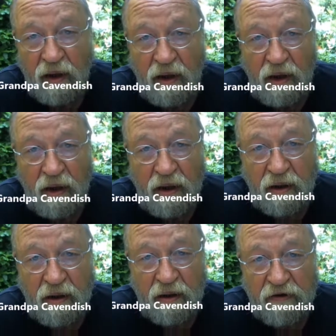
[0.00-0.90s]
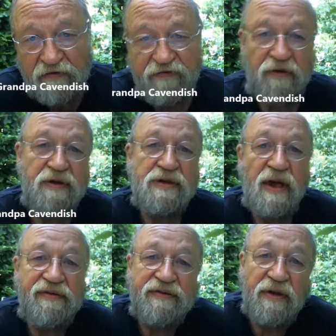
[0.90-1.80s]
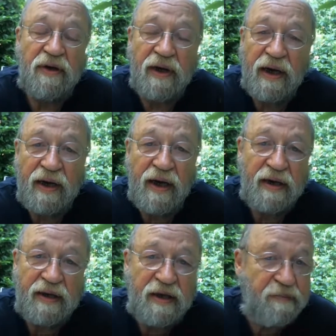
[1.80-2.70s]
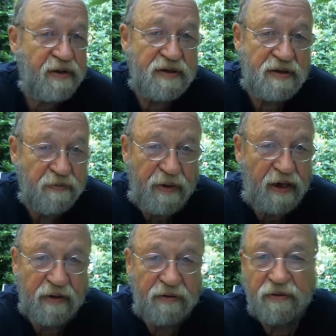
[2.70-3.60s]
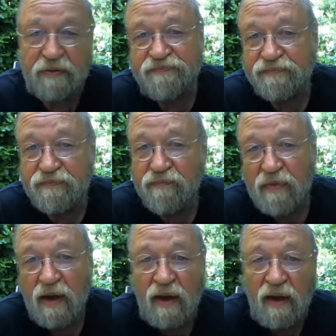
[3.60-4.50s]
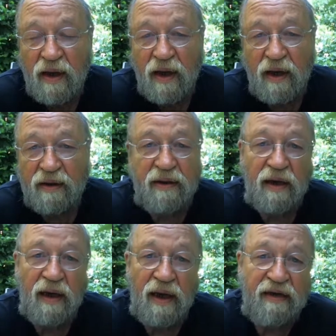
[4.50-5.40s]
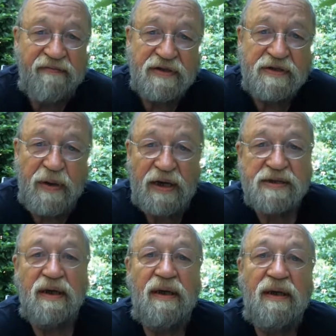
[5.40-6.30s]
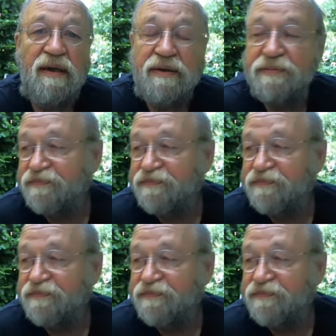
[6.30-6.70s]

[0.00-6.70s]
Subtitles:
And first I thought I keep this tobacco until I have a special